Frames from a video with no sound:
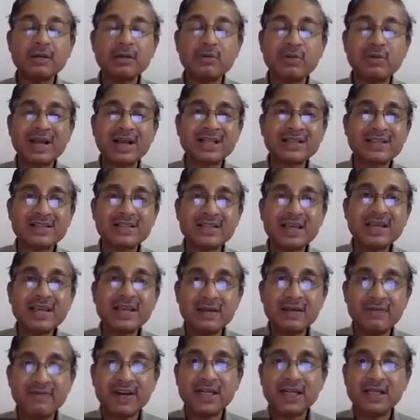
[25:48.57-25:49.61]
you can say
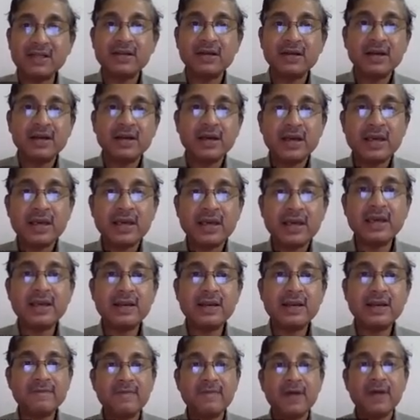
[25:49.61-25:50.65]
event
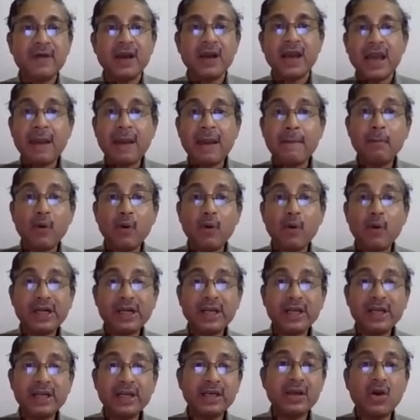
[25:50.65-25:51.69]
in
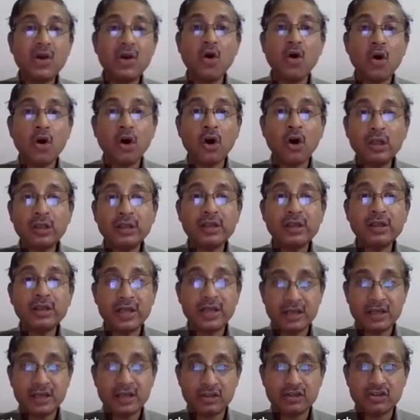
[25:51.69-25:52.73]
emboldening all the
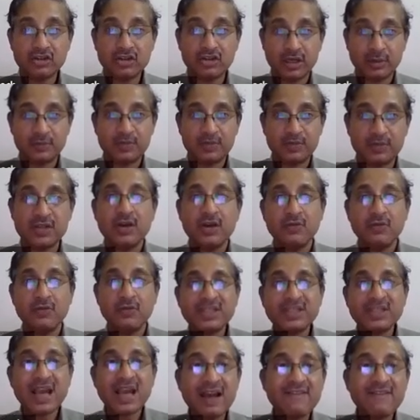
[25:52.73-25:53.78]
relationships
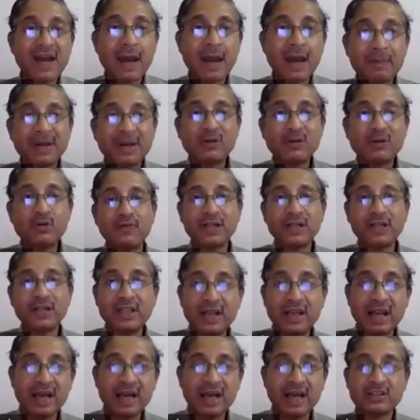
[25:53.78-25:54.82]
which have happened over
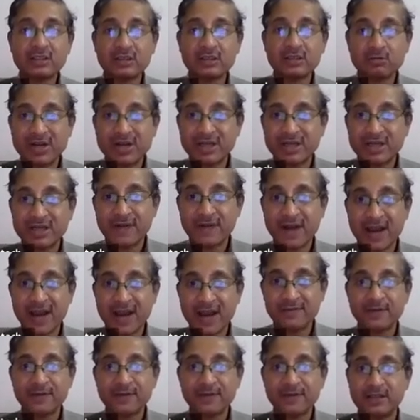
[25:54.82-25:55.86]
the last
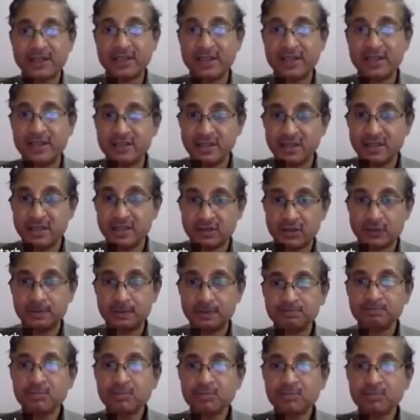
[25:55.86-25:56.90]
25-30 years,
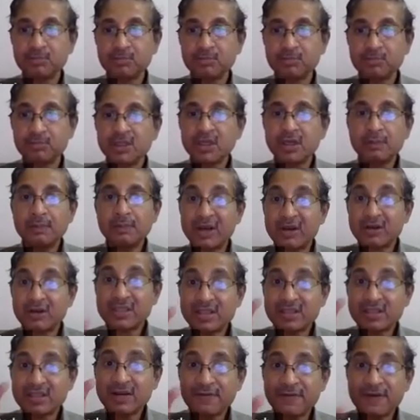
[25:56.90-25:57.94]
because this is the
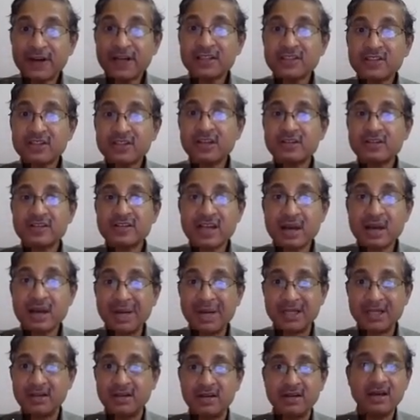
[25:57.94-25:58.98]
first summit,
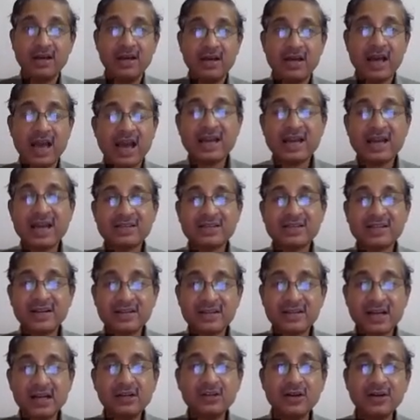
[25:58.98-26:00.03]
and as a
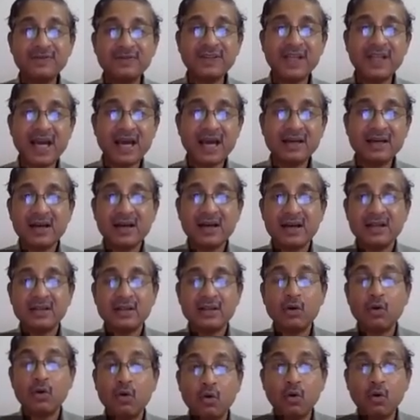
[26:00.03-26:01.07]
result of that, the
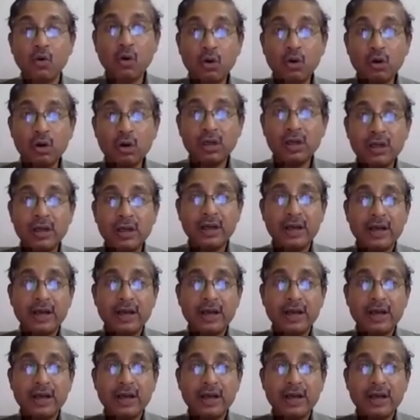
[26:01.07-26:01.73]
whole